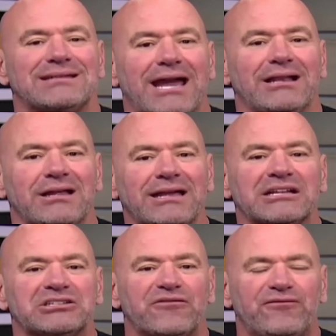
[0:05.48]
We've had some
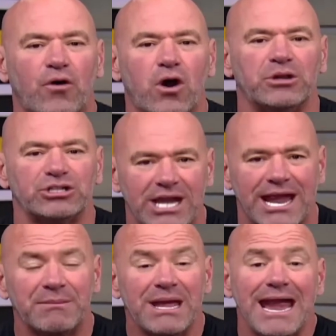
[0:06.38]
epic moments
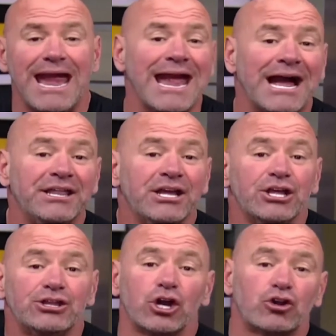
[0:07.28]
provided by
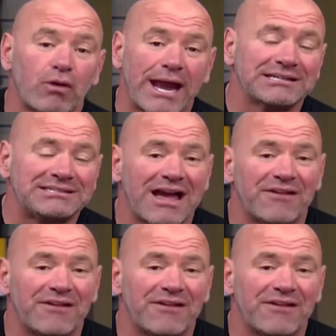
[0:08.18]
these last-minute